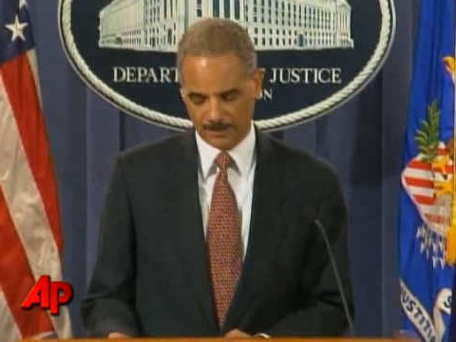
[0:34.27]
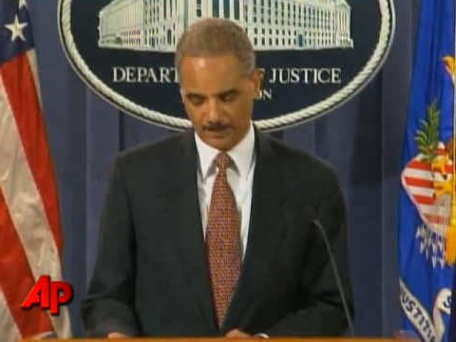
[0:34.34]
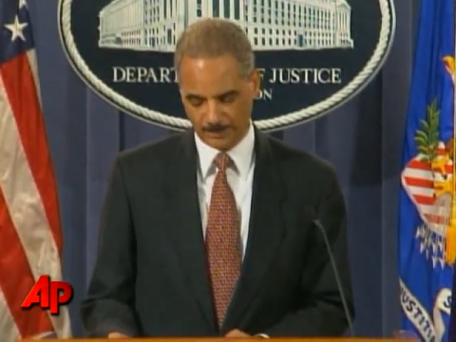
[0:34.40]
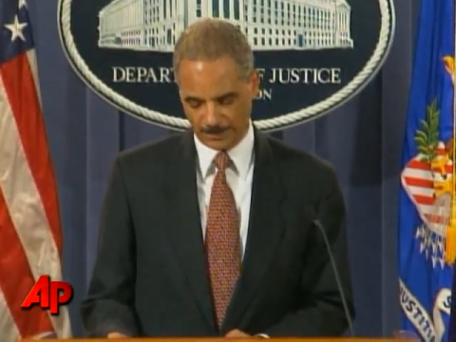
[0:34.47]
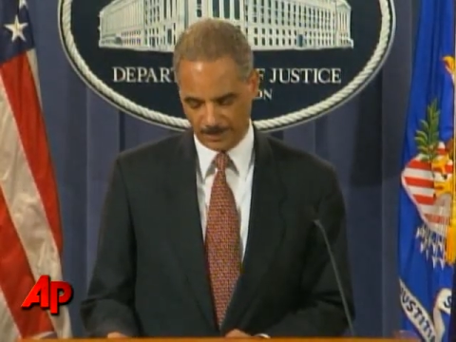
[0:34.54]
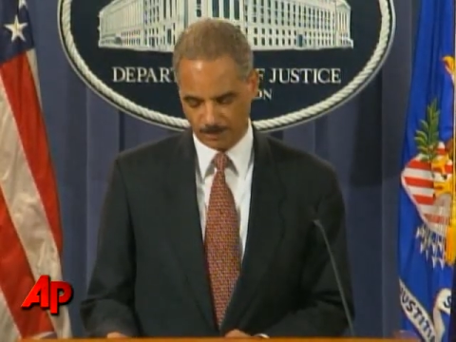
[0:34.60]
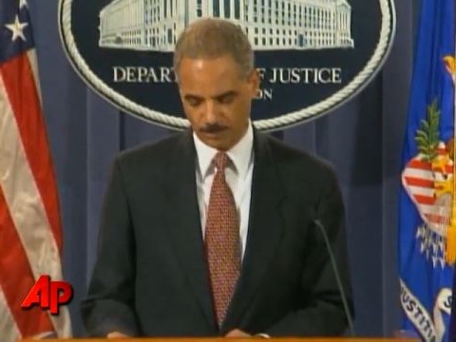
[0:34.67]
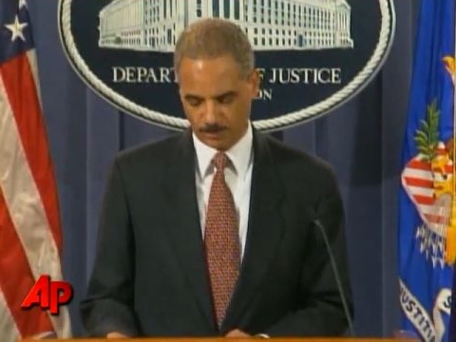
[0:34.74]

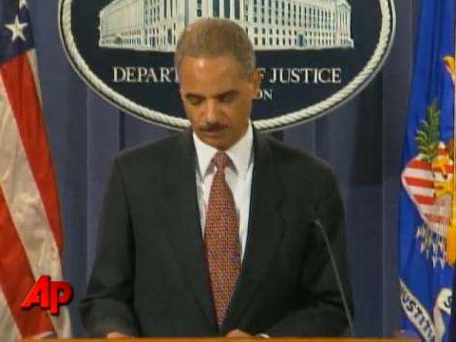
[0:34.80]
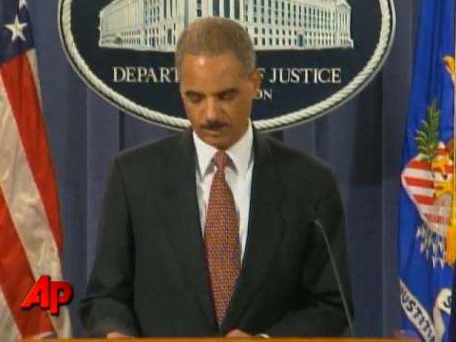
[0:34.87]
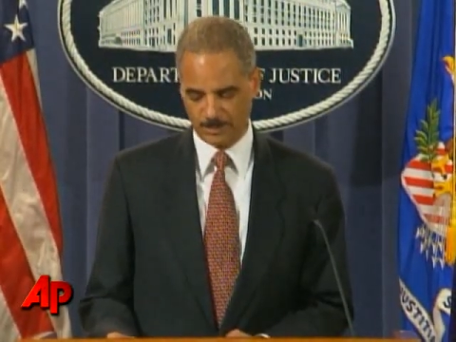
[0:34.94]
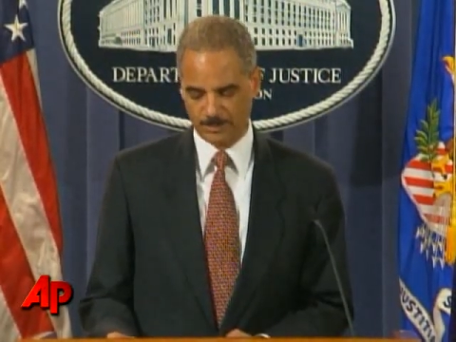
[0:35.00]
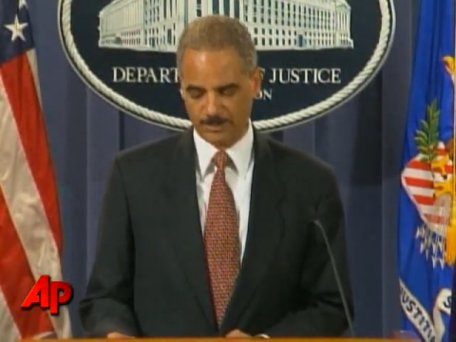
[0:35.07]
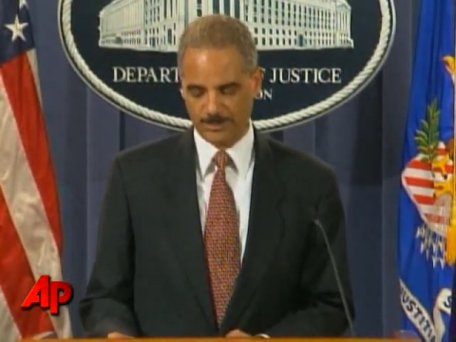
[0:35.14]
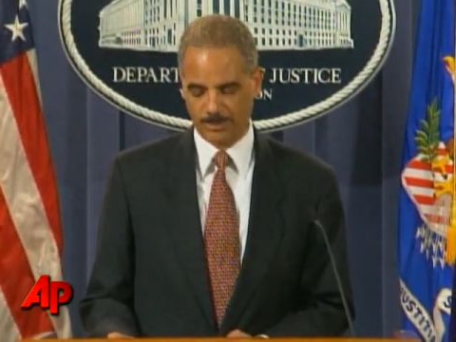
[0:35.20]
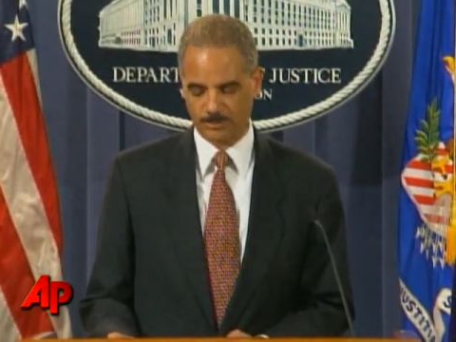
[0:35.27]
and Dangerous
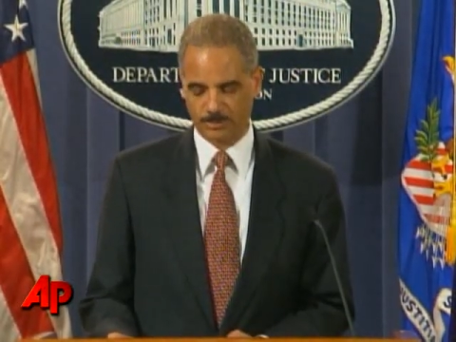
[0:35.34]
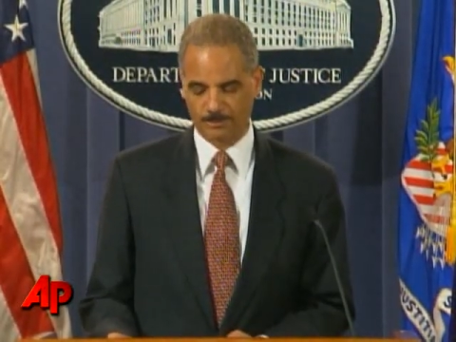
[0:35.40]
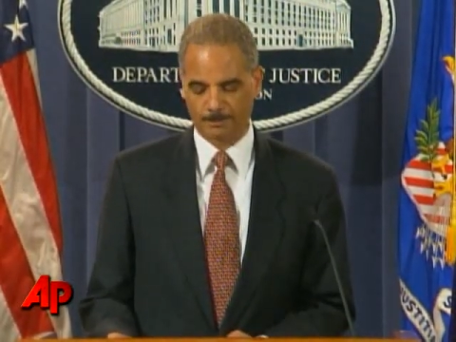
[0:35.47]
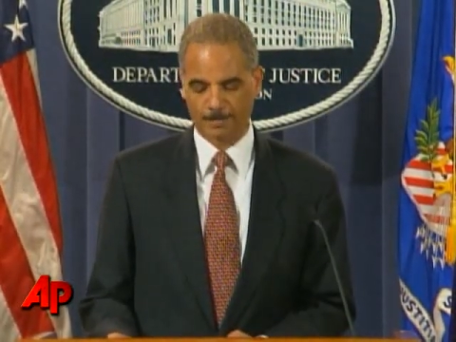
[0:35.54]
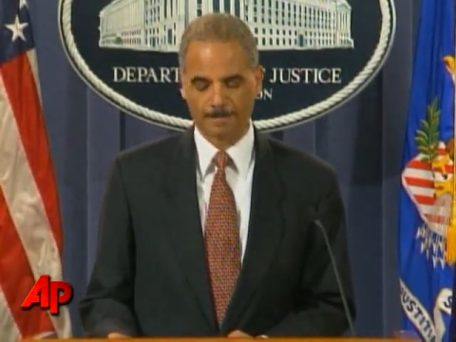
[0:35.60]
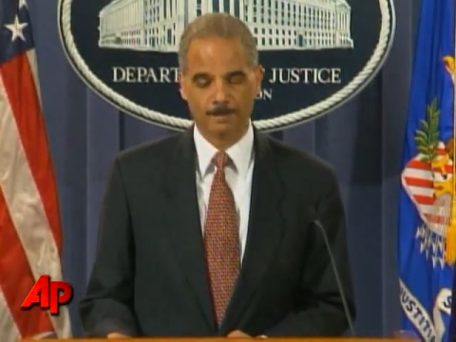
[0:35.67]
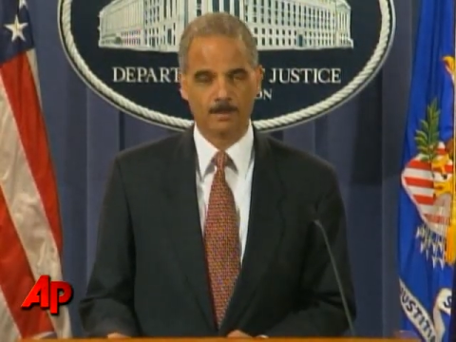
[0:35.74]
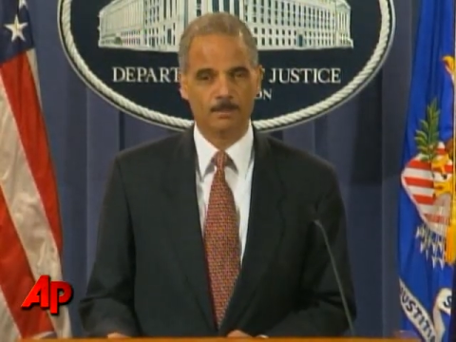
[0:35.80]
Drug Section,
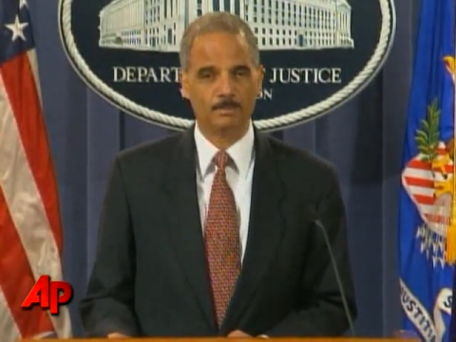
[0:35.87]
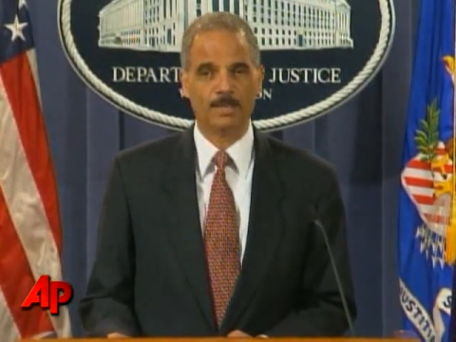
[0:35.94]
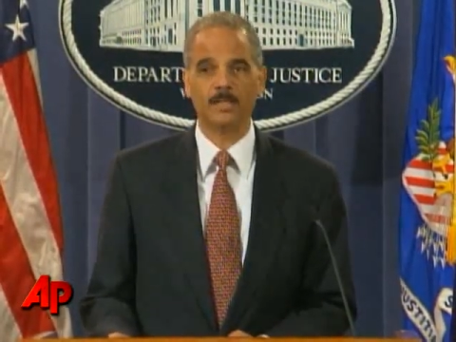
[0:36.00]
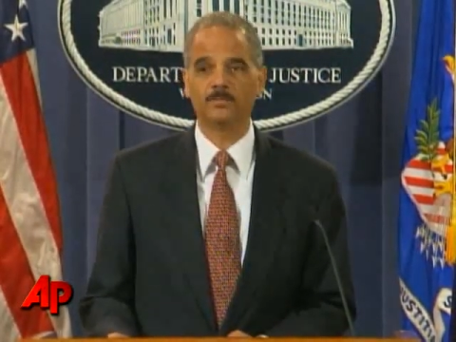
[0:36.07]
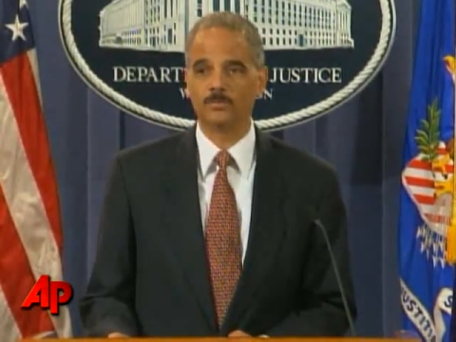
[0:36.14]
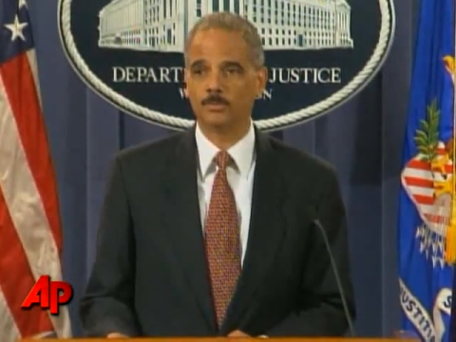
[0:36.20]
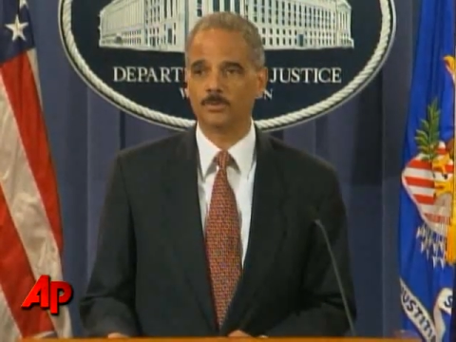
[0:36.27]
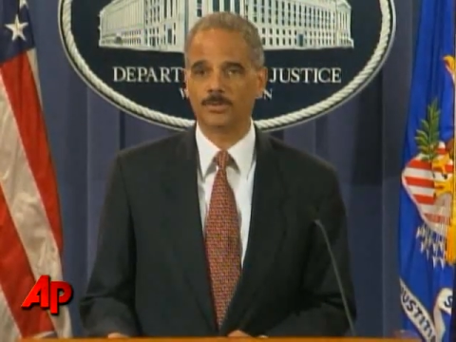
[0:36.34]

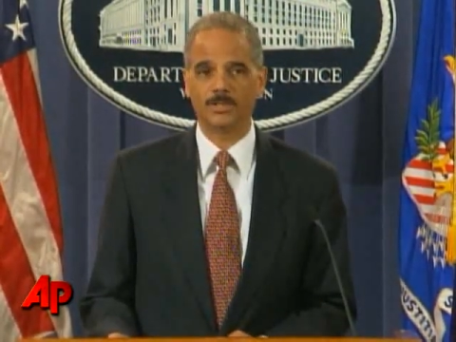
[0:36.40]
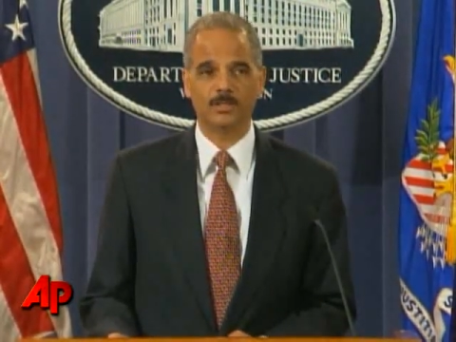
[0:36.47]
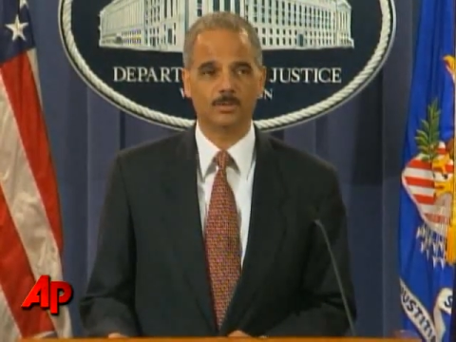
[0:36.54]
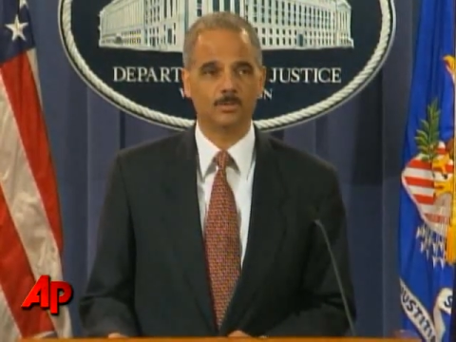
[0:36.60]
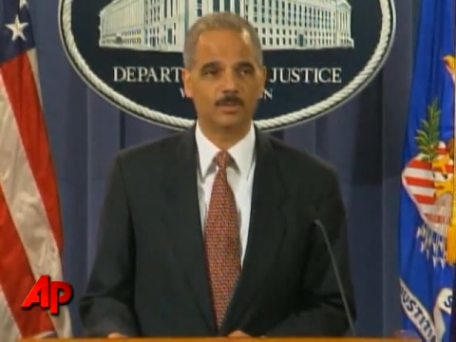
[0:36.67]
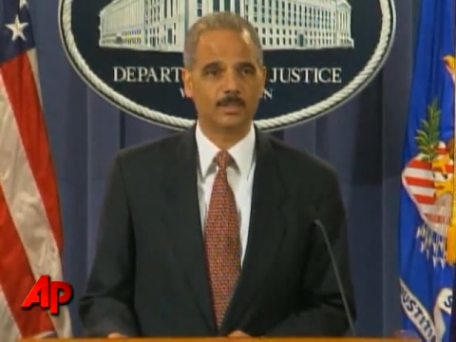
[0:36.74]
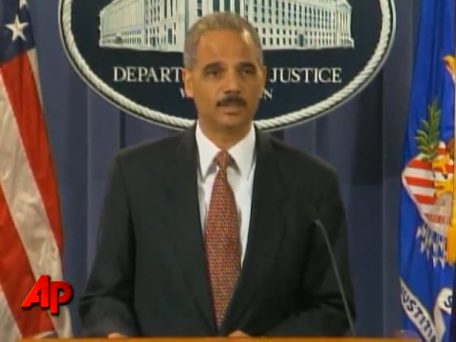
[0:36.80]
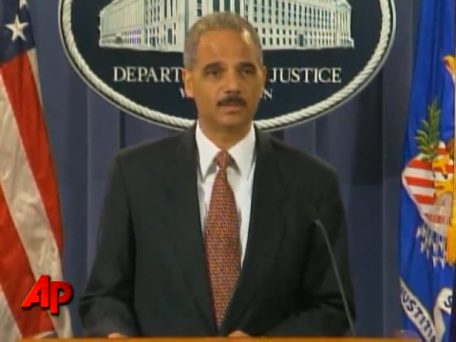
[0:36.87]
many of whom are
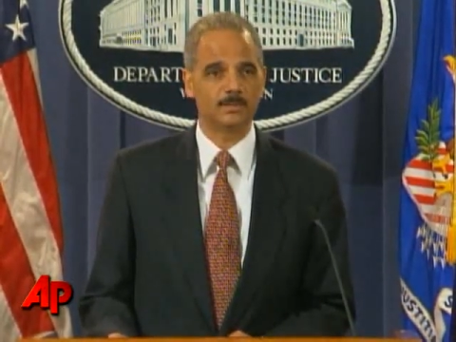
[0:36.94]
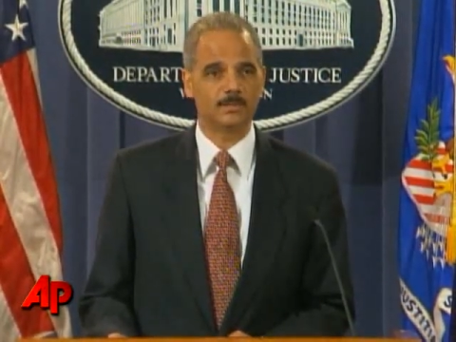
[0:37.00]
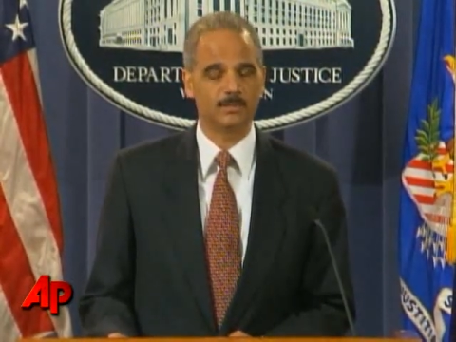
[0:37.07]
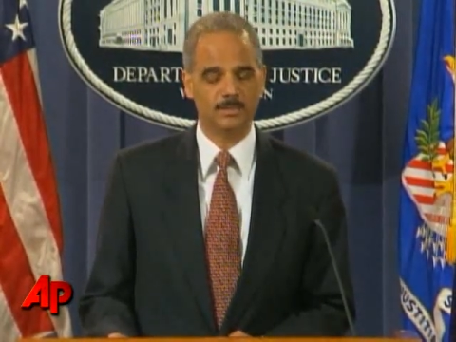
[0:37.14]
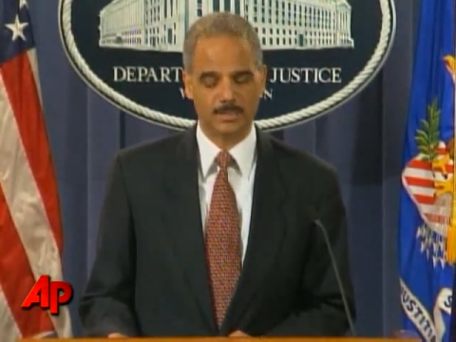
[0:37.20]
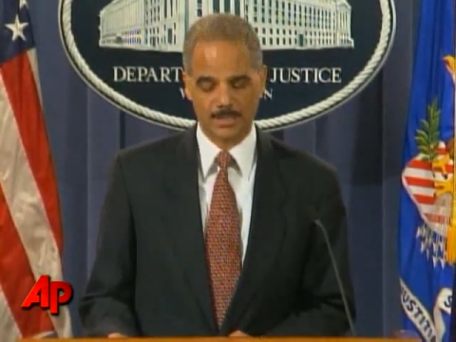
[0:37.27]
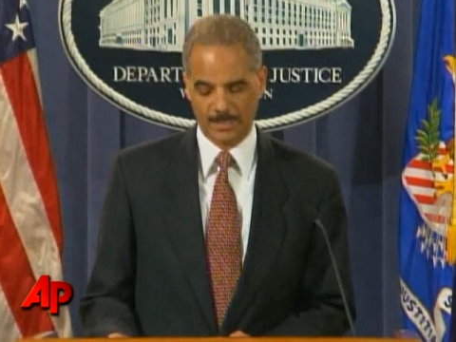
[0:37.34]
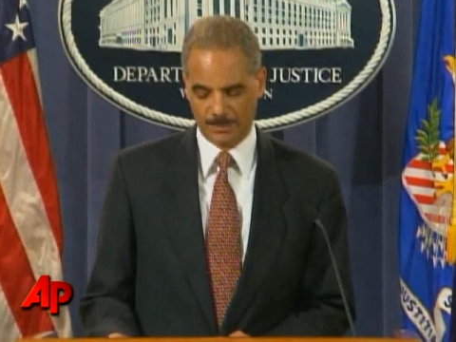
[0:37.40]
here with us
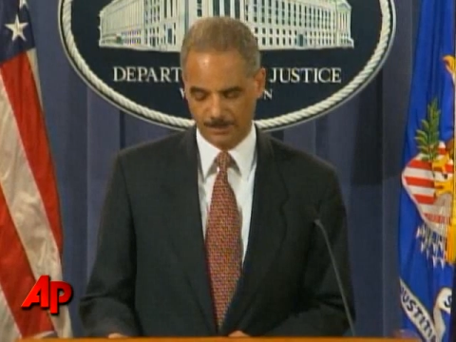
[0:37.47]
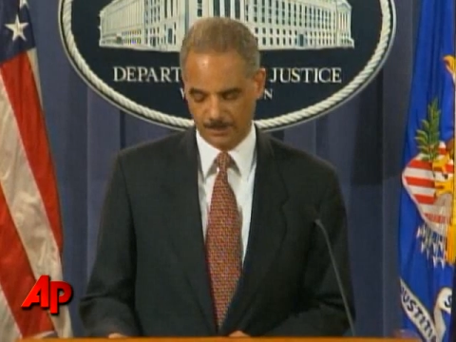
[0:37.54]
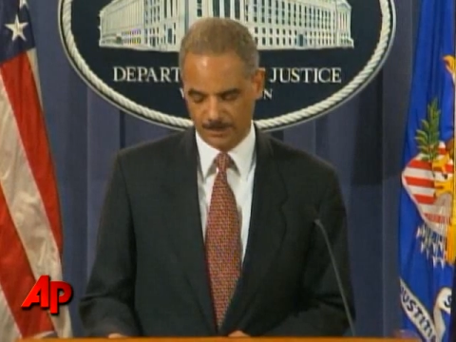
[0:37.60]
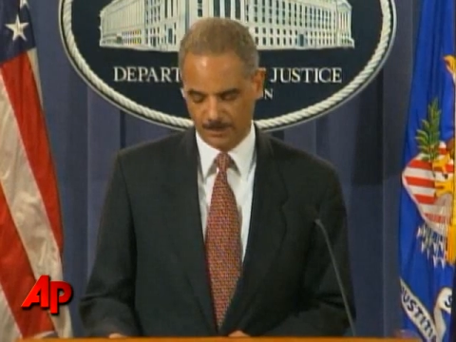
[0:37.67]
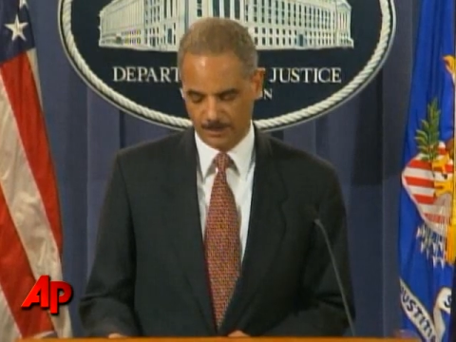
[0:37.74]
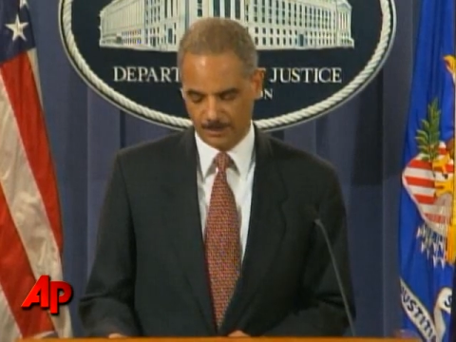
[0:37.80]
today,